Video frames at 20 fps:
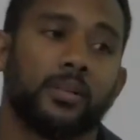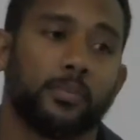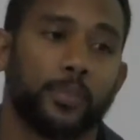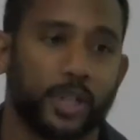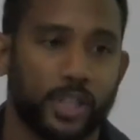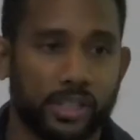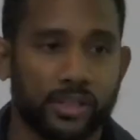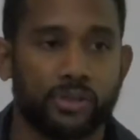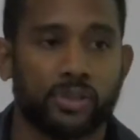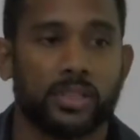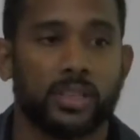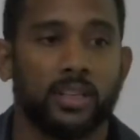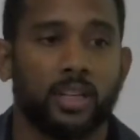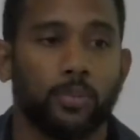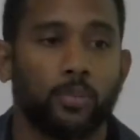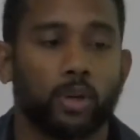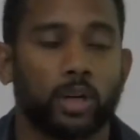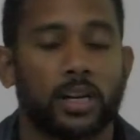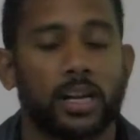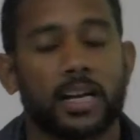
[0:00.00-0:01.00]
because it was a
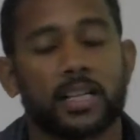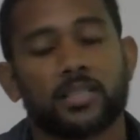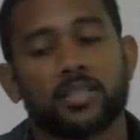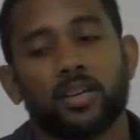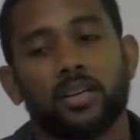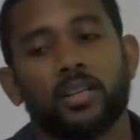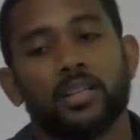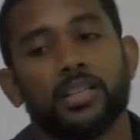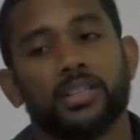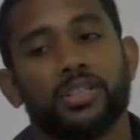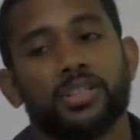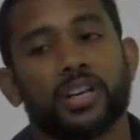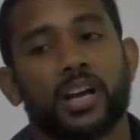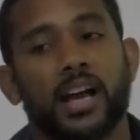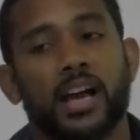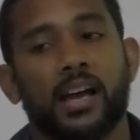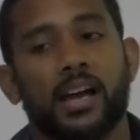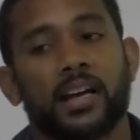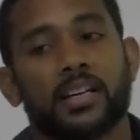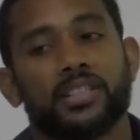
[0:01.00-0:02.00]
liberal arts college,
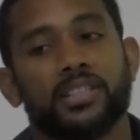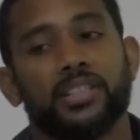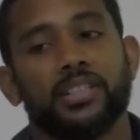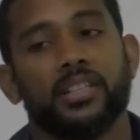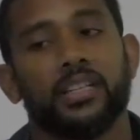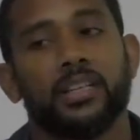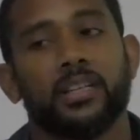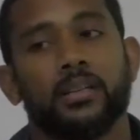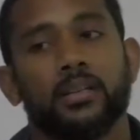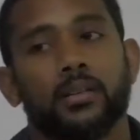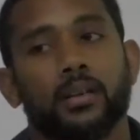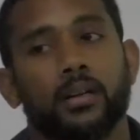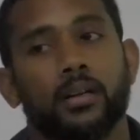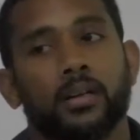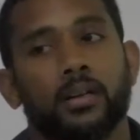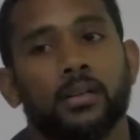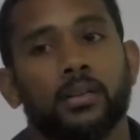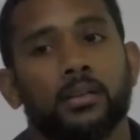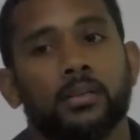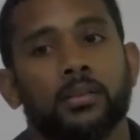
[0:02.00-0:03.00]
I actually did
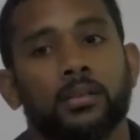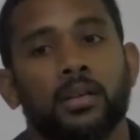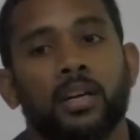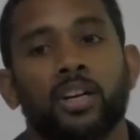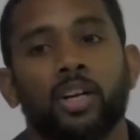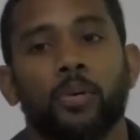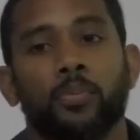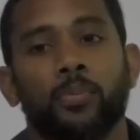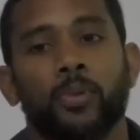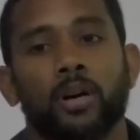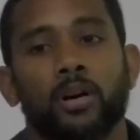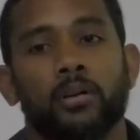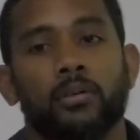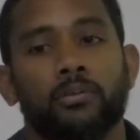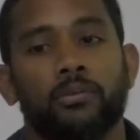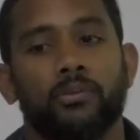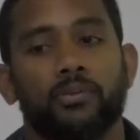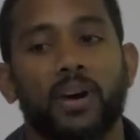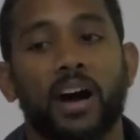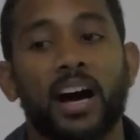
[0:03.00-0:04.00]
a number
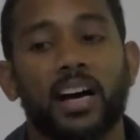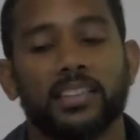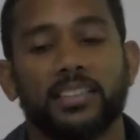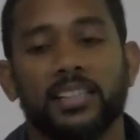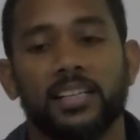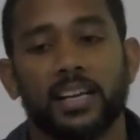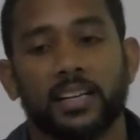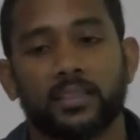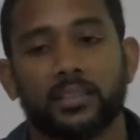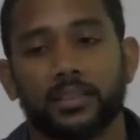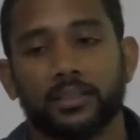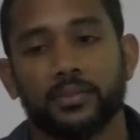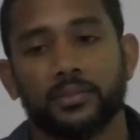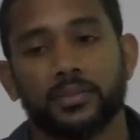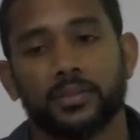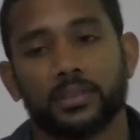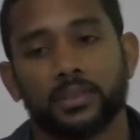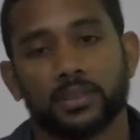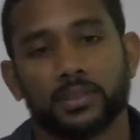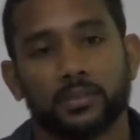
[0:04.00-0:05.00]
of art
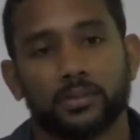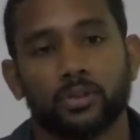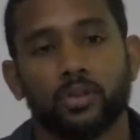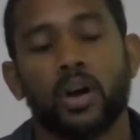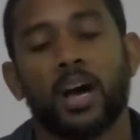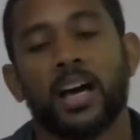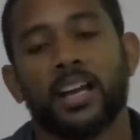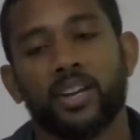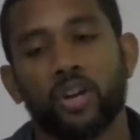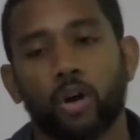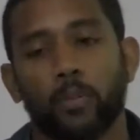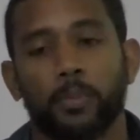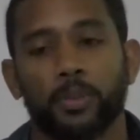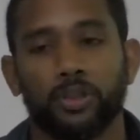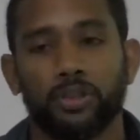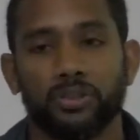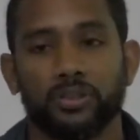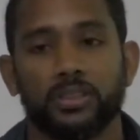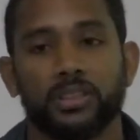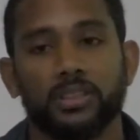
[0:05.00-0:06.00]
electives. So I had the
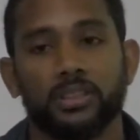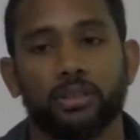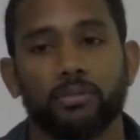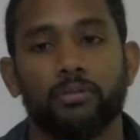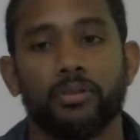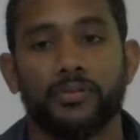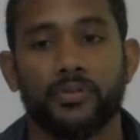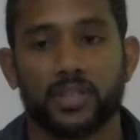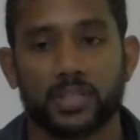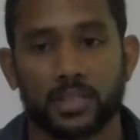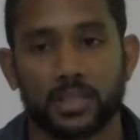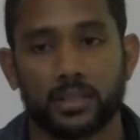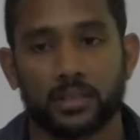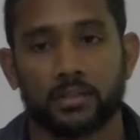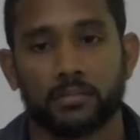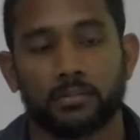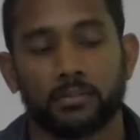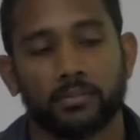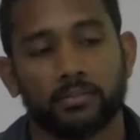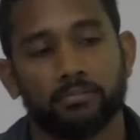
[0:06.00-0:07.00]
opportunity to revisit
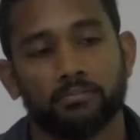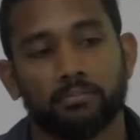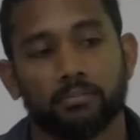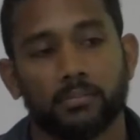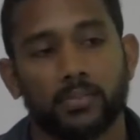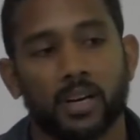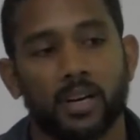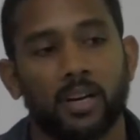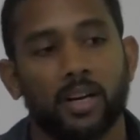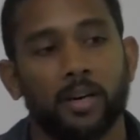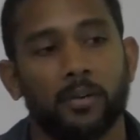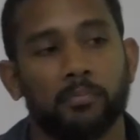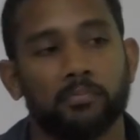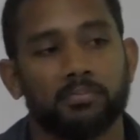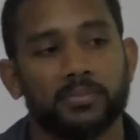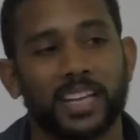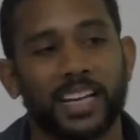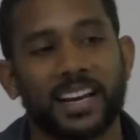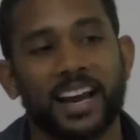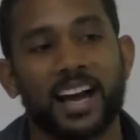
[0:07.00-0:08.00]

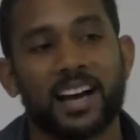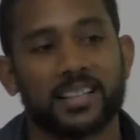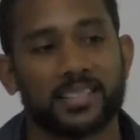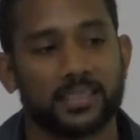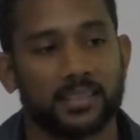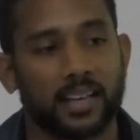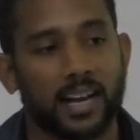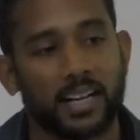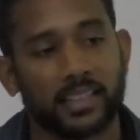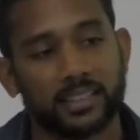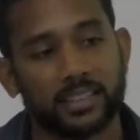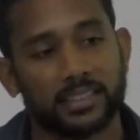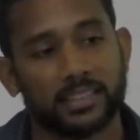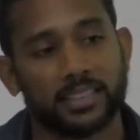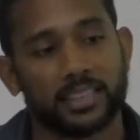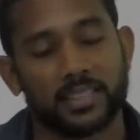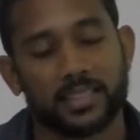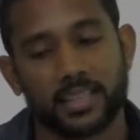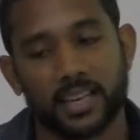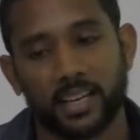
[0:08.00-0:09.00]
that
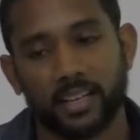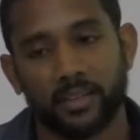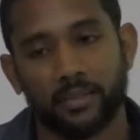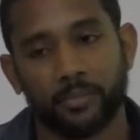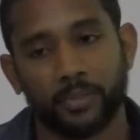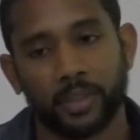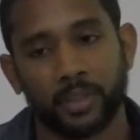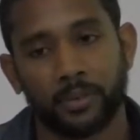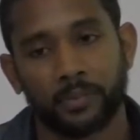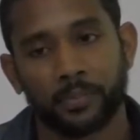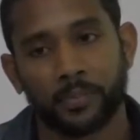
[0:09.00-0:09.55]
artistic side of me.